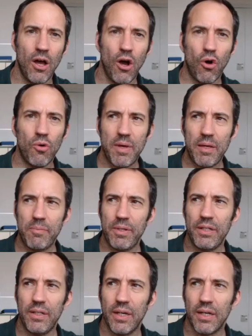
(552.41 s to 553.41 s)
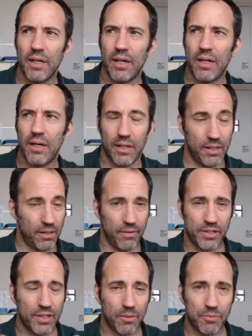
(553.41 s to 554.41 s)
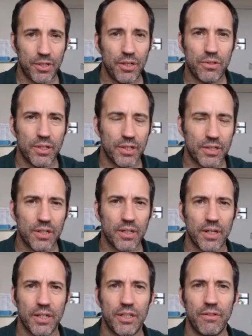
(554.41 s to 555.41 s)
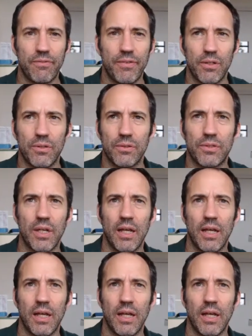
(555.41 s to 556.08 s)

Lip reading: Or maybe, I don't know, this is up to you to decide, she feels